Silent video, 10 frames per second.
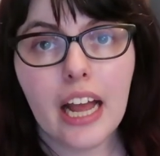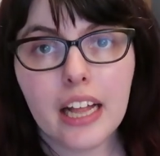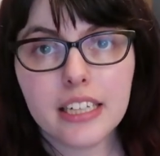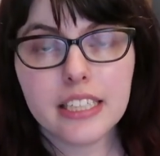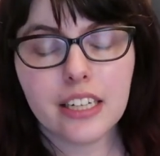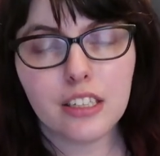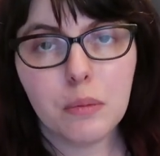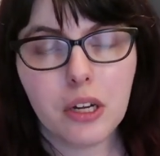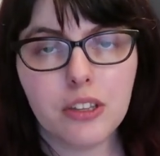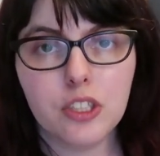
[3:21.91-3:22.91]
and they tend to
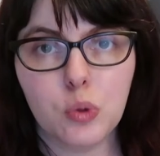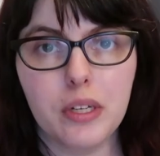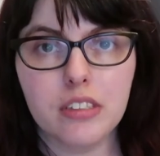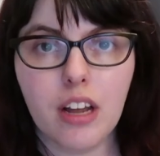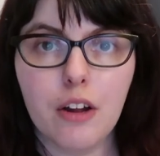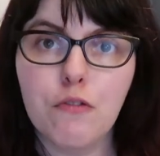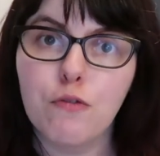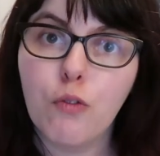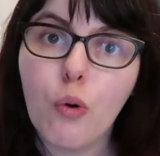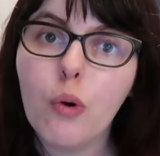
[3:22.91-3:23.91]
be on the sweet side
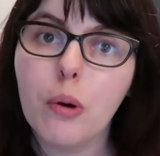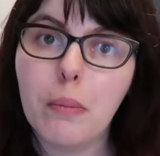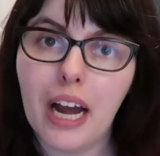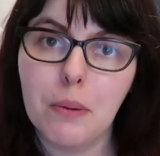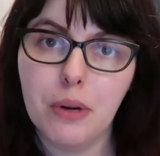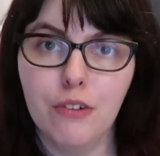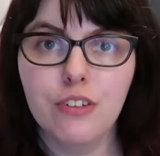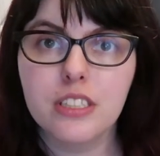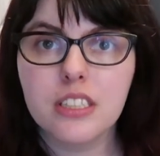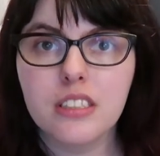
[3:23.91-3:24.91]
for my
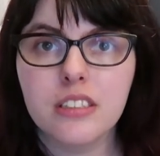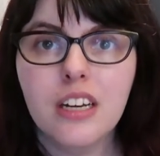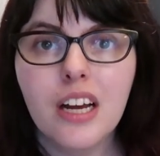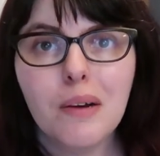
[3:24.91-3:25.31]
preferences,